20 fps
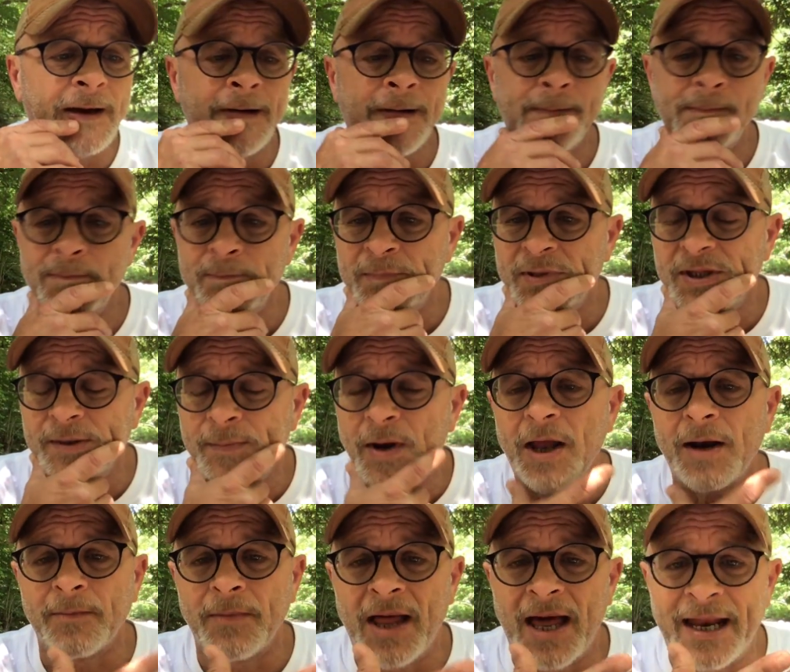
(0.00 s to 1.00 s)
Um, but the
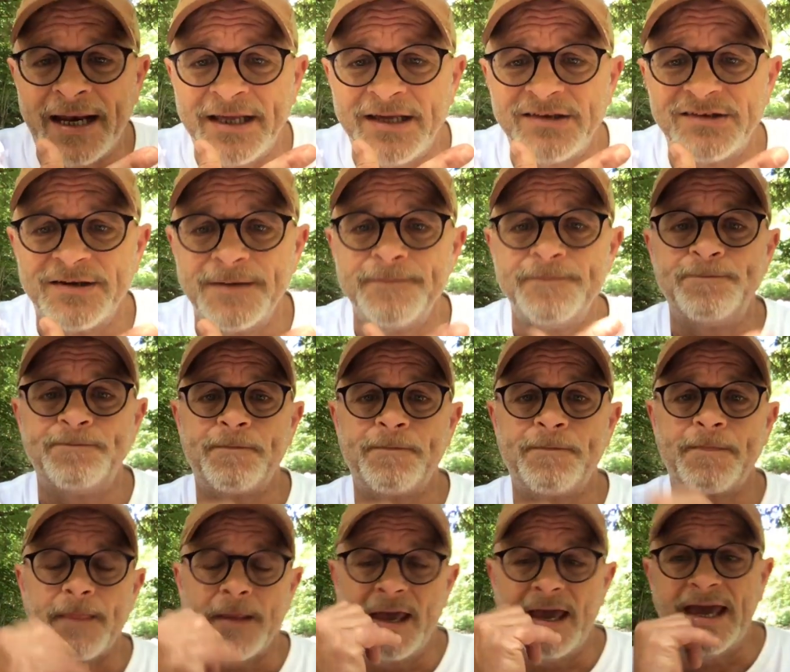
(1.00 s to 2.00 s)
bottom line is,
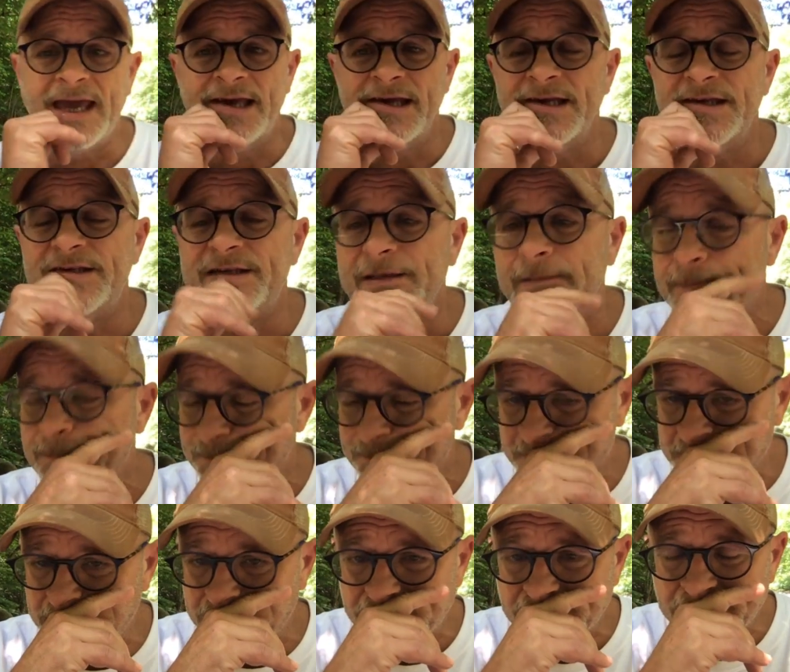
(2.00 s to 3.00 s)
is
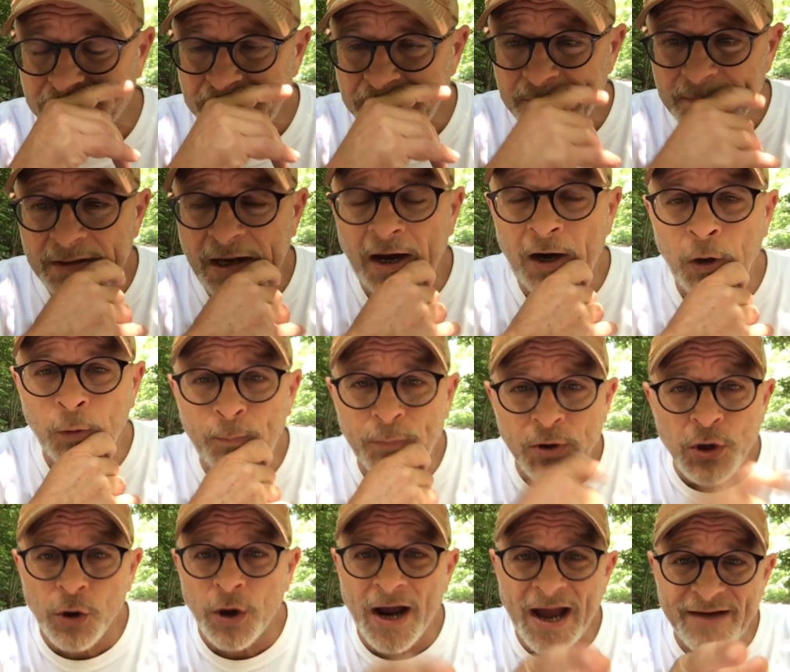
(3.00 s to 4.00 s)
I hope
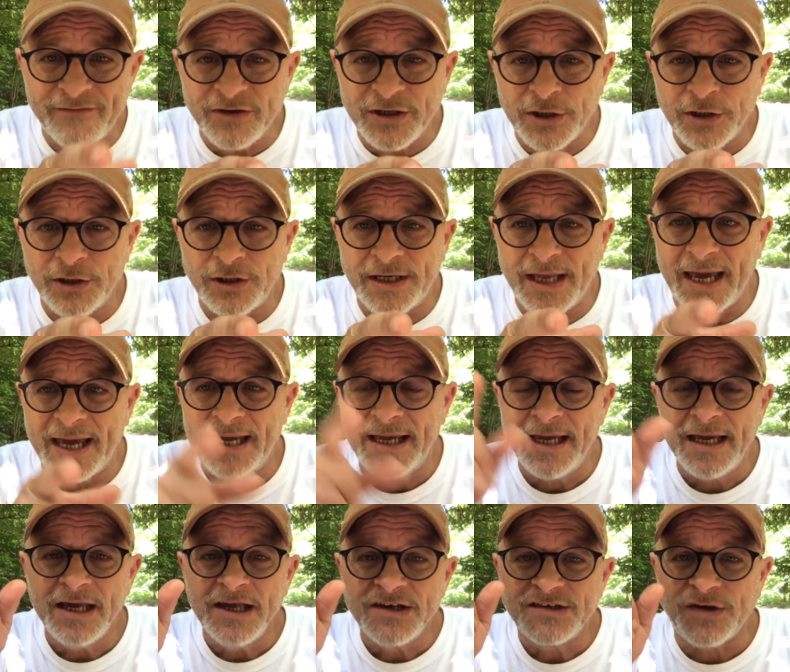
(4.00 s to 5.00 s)
you're having a good day.
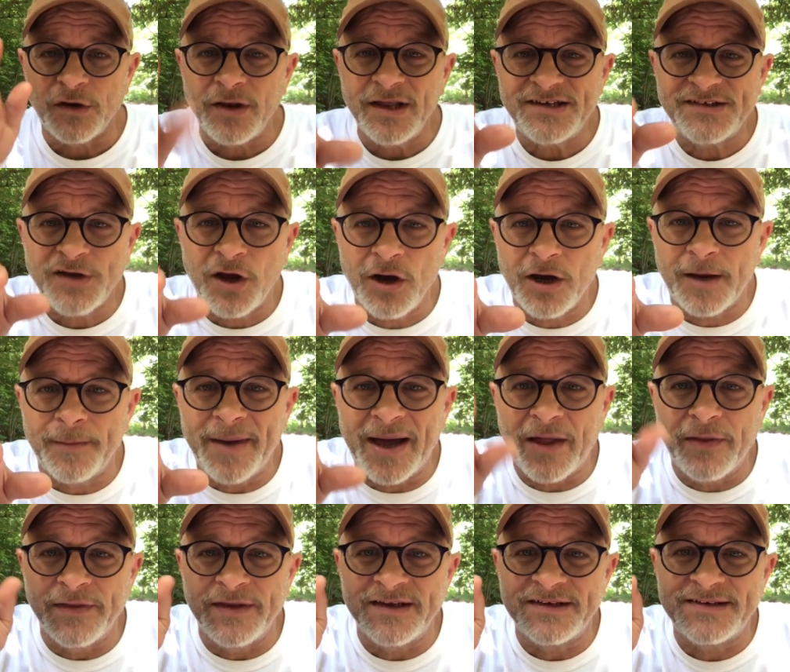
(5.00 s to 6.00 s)
So let's talk
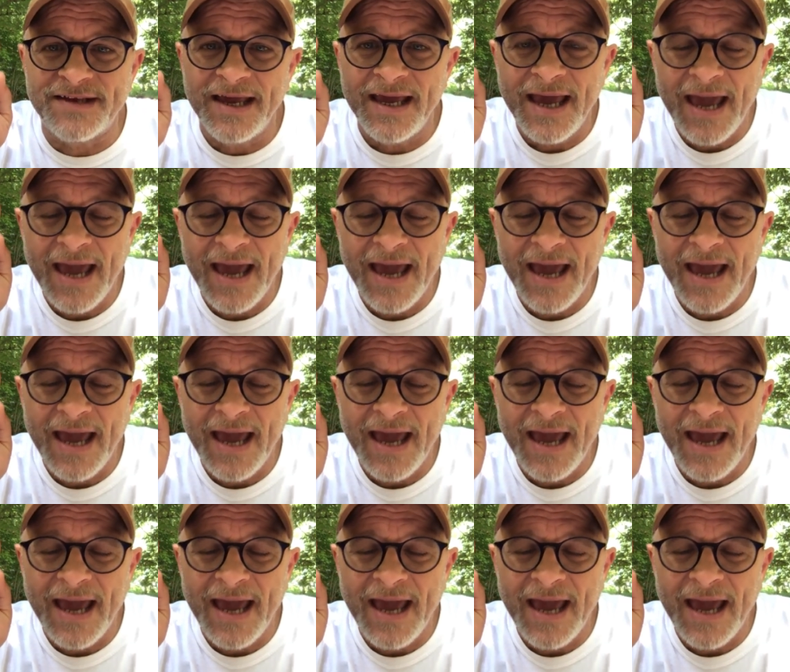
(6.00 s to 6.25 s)
about this.